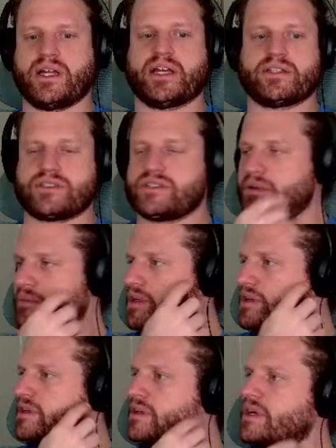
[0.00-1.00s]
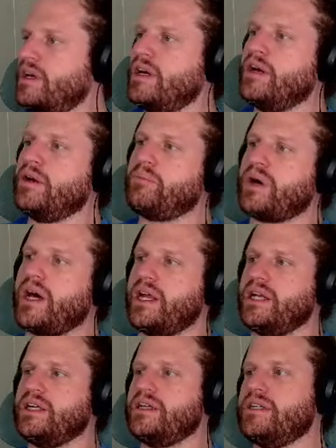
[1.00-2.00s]
guess it's similar, but
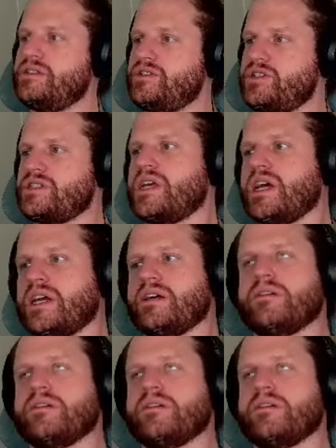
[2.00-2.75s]
just like